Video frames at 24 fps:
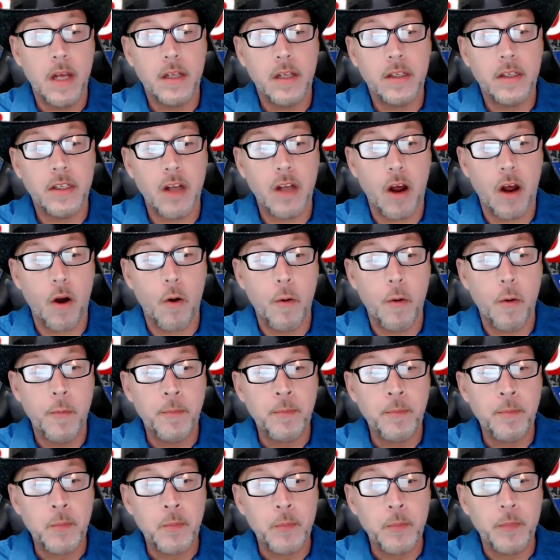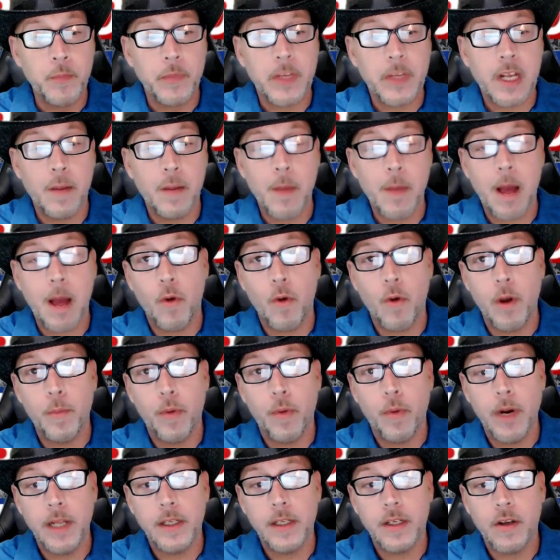So My Boy
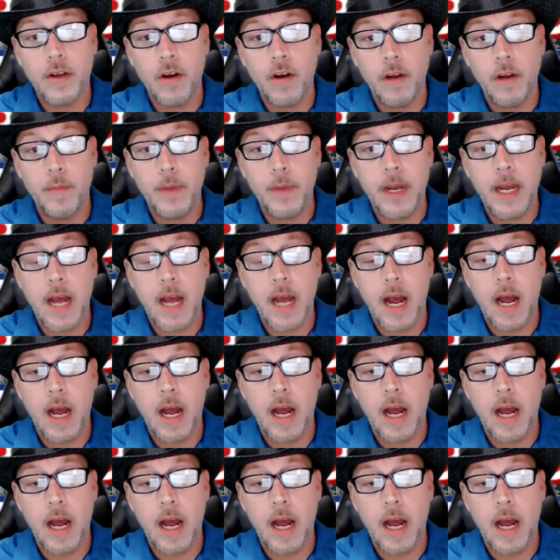Prince could be,